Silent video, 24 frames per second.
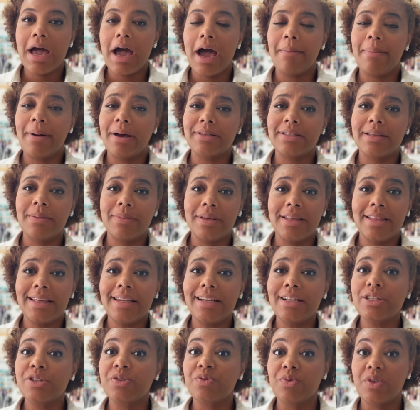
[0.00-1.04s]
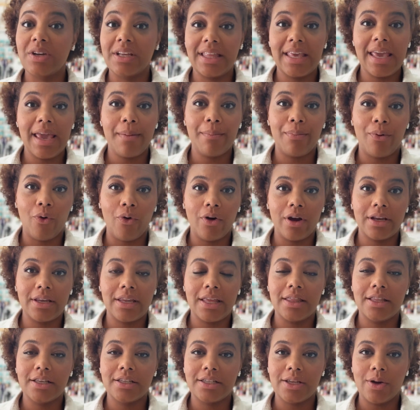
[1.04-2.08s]
about something that is really important
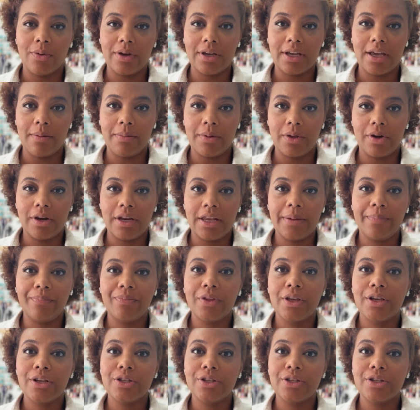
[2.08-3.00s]
in the sewing community.